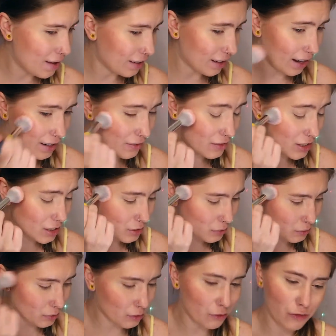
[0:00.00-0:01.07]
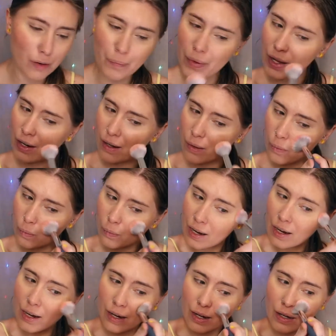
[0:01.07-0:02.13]
of just grew from there,
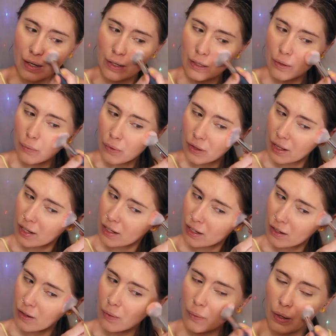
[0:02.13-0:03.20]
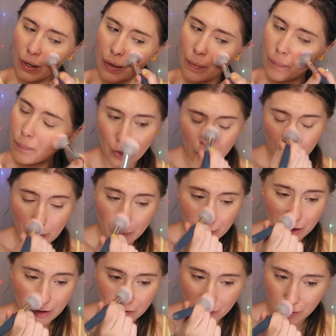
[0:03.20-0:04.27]
and we're like, you know what, we
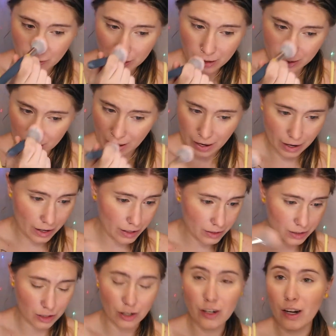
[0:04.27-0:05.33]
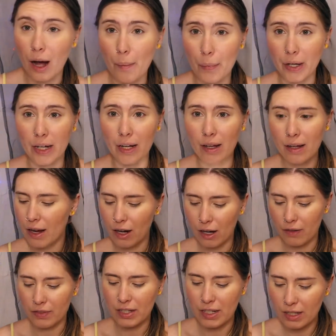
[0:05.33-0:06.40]
work for a certain company, and
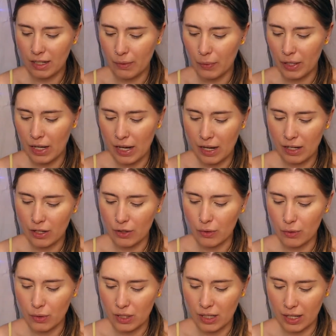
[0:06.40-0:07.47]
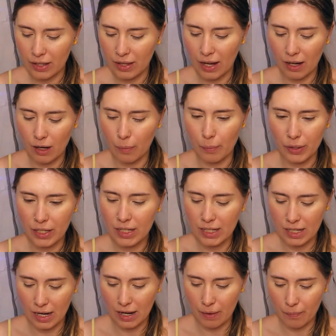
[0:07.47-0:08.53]
obviously we can't use like that company's
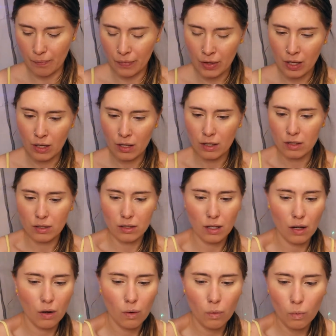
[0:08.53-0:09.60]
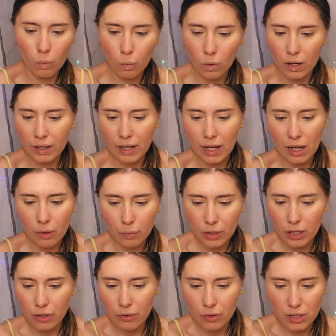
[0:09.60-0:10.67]
name, so what can we
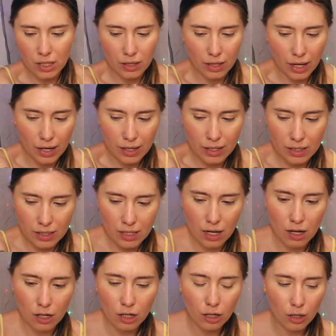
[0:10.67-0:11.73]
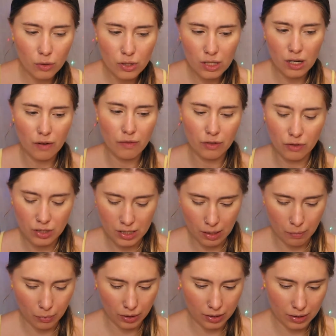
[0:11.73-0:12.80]
use that is close enough in
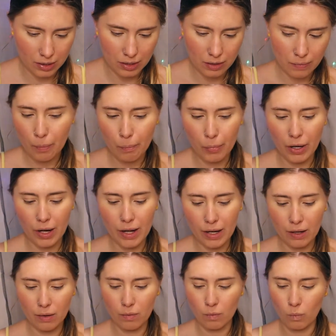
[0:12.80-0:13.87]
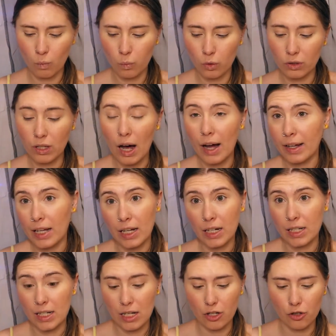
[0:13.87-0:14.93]
resemblance but will not get
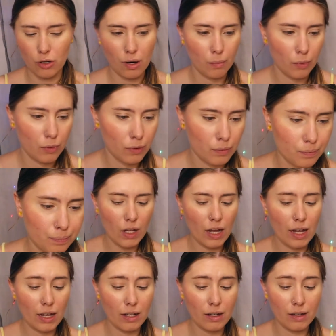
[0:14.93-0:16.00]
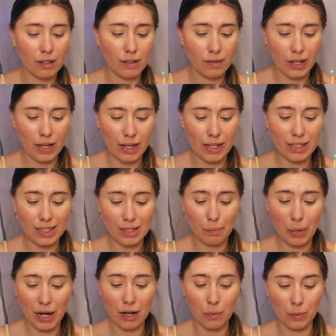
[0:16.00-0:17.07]
us in trouble? And hence
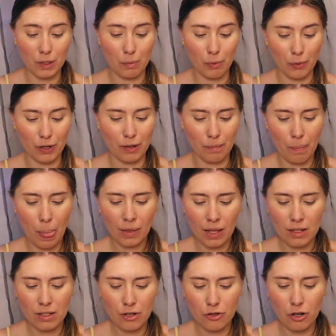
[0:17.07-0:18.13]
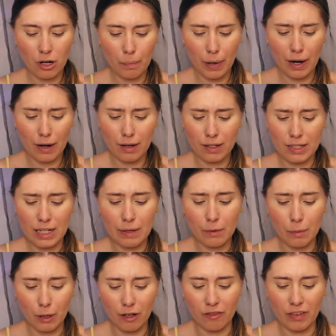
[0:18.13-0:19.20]
Pear was born. So Drunk Pear seemed
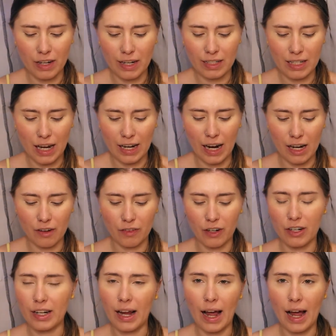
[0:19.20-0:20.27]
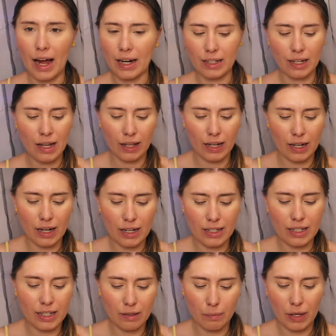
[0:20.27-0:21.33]
perfect. I kind of already had like an
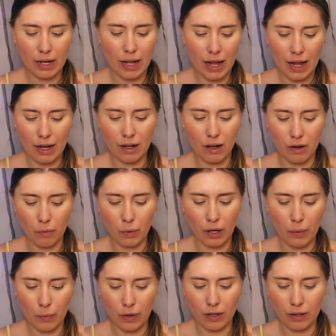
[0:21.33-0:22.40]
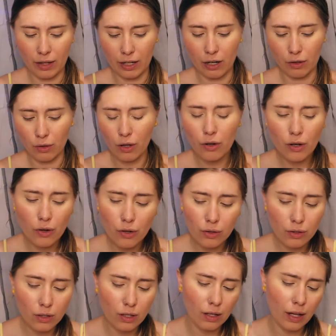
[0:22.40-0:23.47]
idea in my head of what I wanted like our logo to
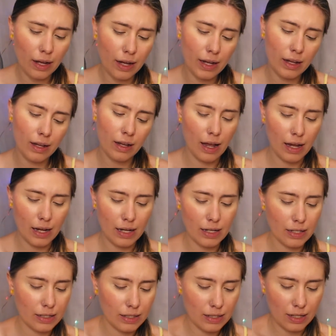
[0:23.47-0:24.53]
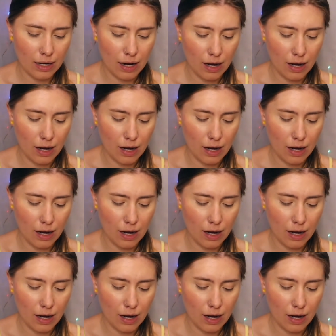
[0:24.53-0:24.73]
look like, and